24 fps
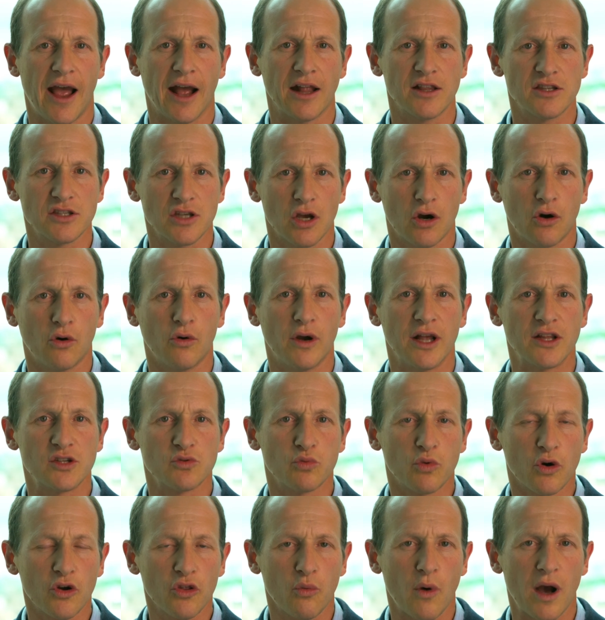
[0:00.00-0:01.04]
And so it's
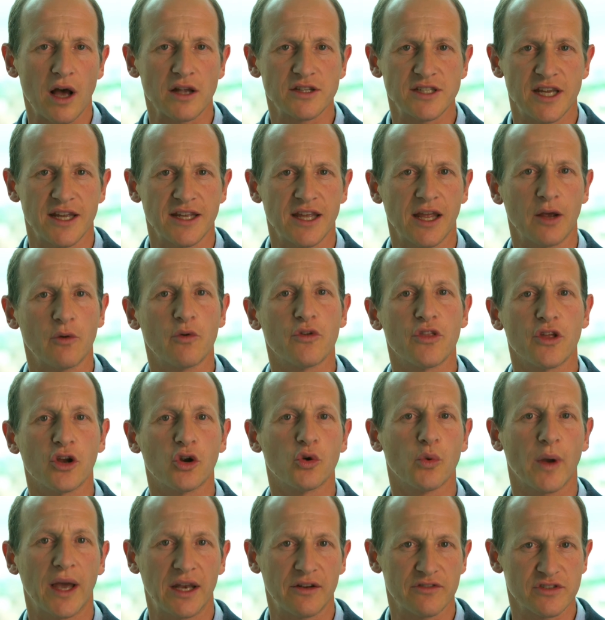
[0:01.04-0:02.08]
worthwhile taking with a
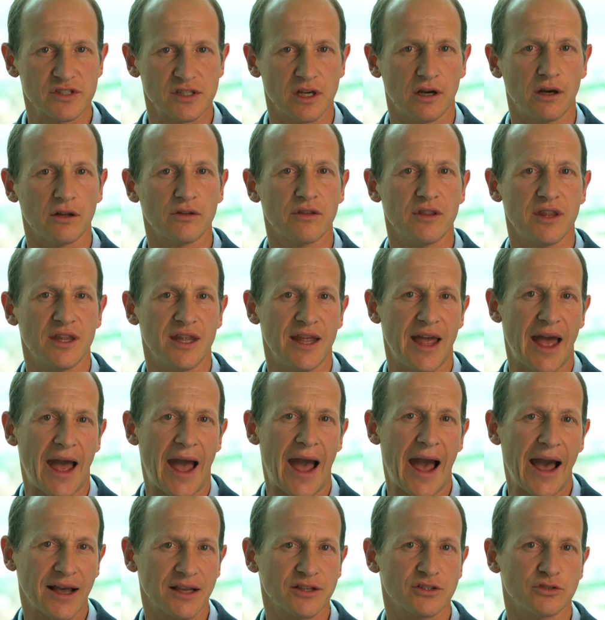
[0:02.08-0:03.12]
grain of salt the
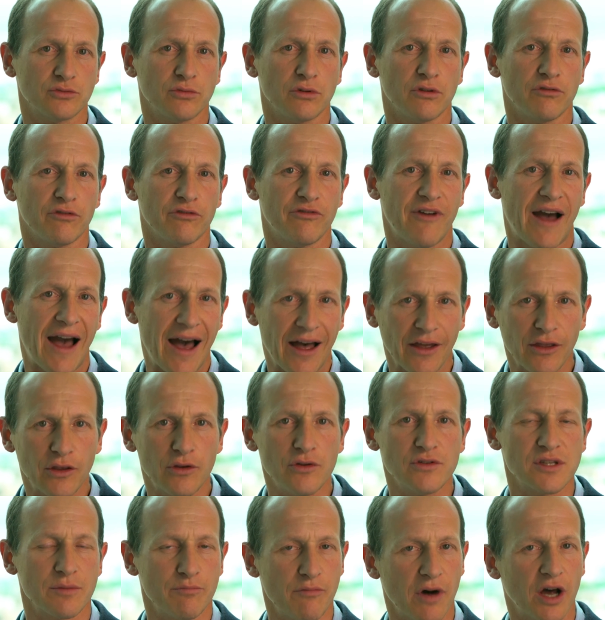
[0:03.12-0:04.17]
actual
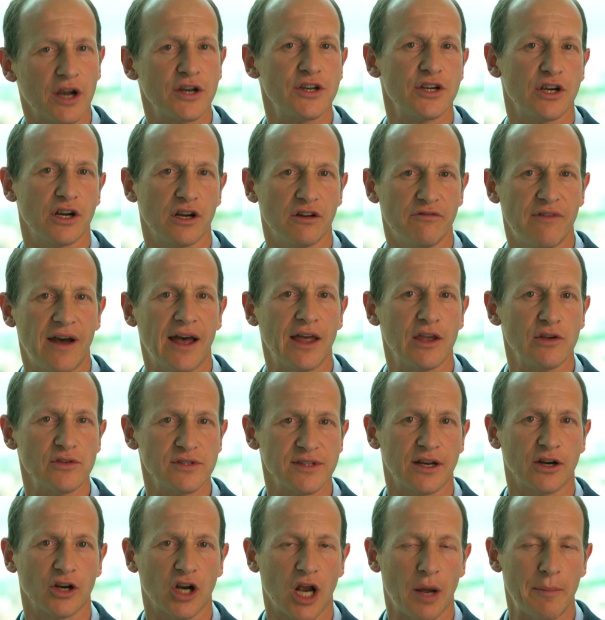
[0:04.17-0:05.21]
values and monetary values
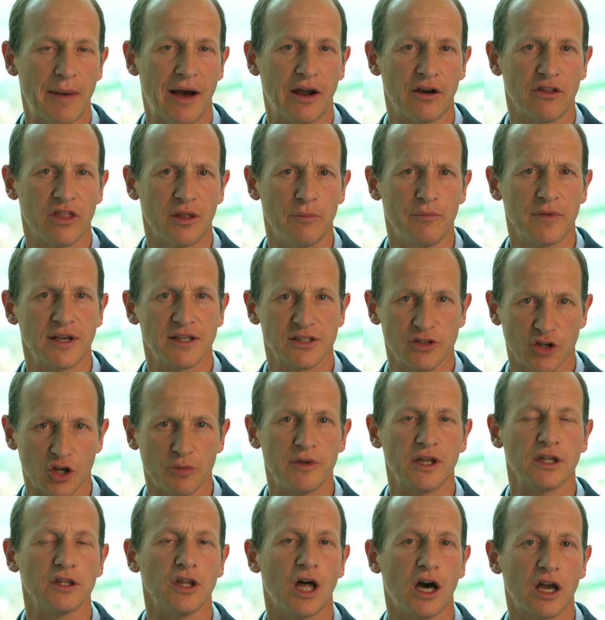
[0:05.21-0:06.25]
that have come out of them, because there's going
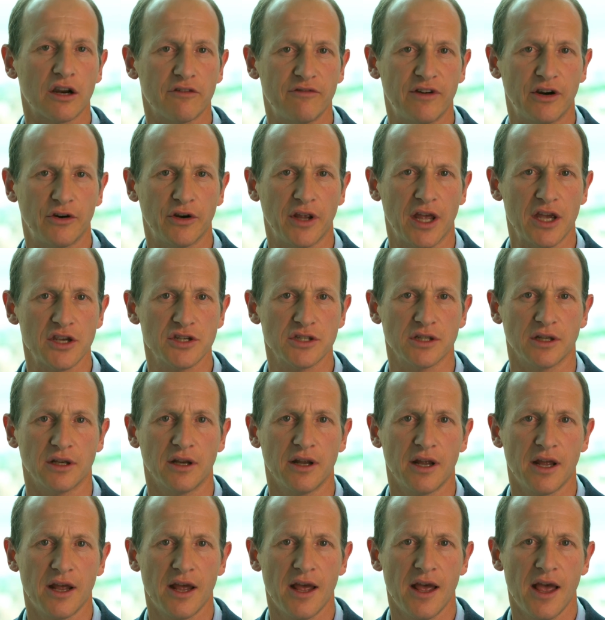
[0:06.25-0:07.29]
to be a lot of variation.
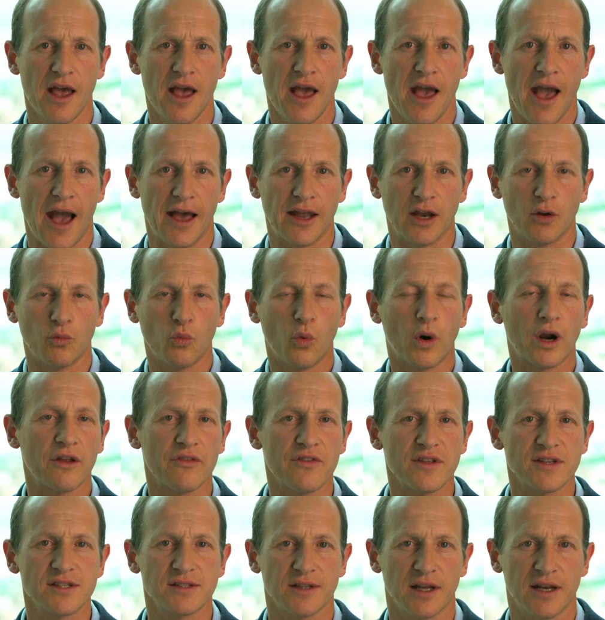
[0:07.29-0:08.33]
And in one
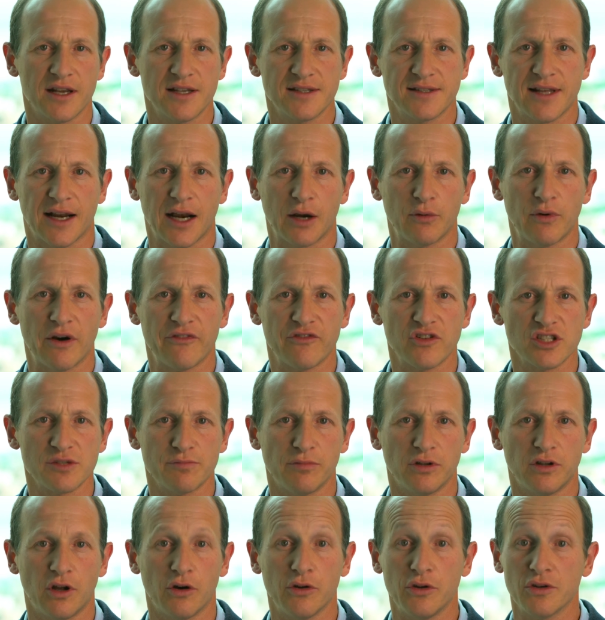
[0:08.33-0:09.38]
of the studies that I
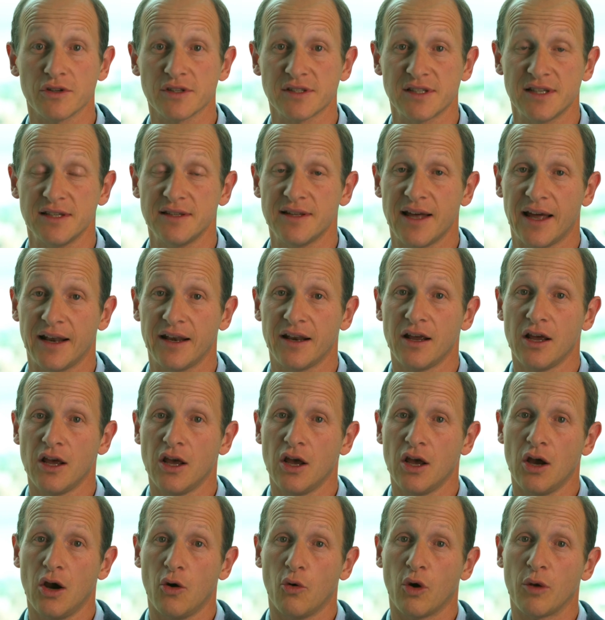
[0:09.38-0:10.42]
referenced below, you'll see that
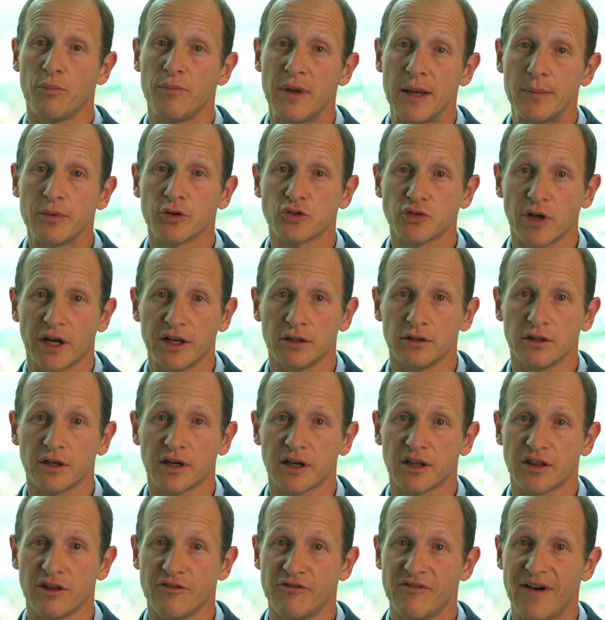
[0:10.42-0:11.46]
when people tried to
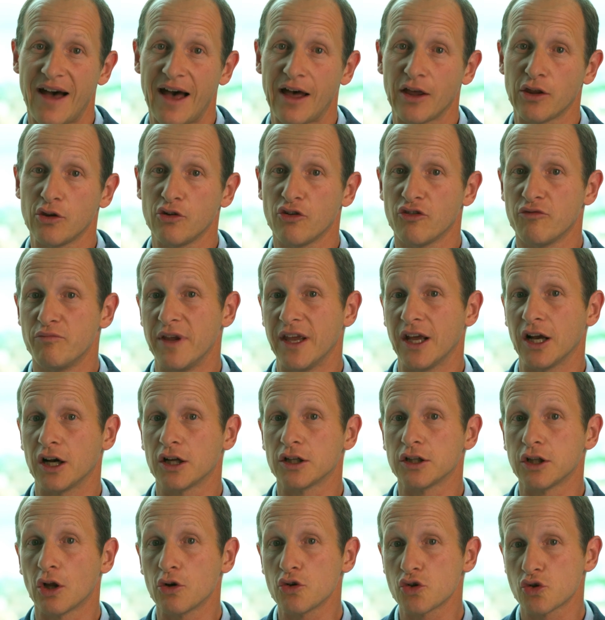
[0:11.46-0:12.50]
look at the value of being
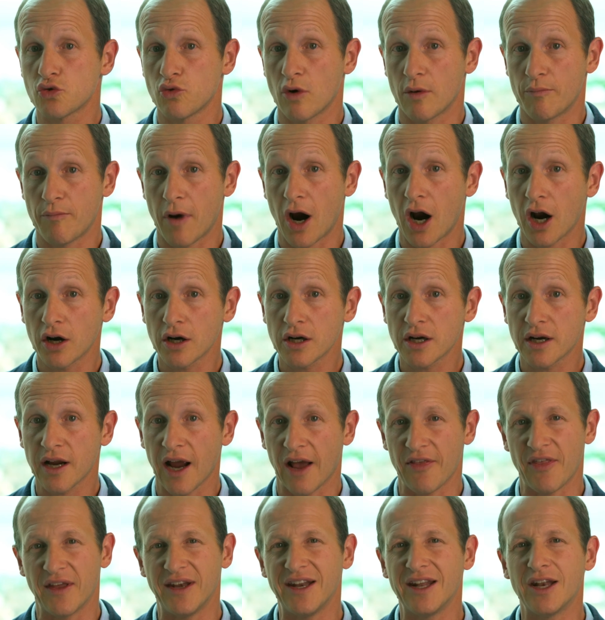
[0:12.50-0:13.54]
close to a park,
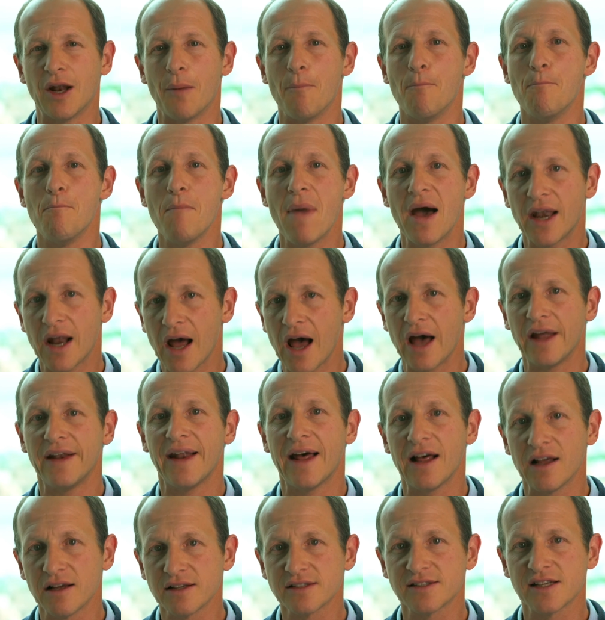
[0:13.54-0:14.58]
and they did a
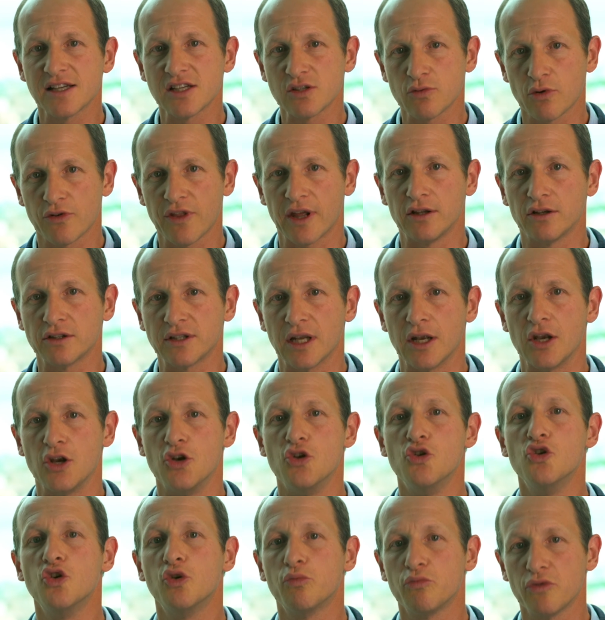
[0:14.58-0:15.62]
meta-analysis where they looked at
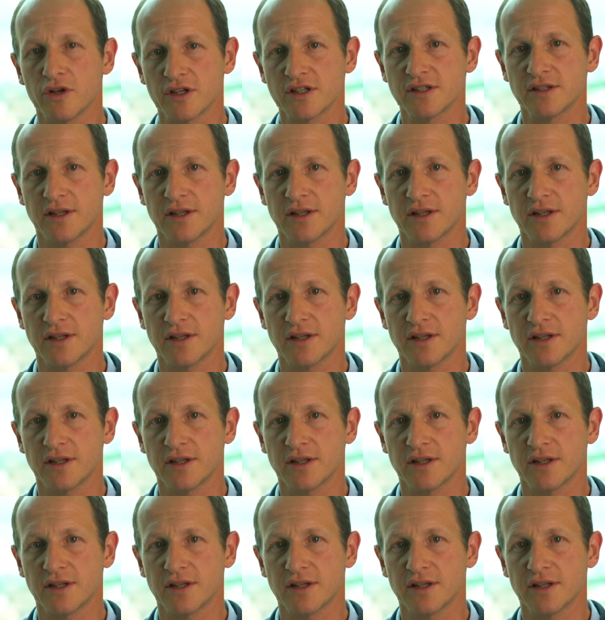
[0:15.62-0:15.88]
numerous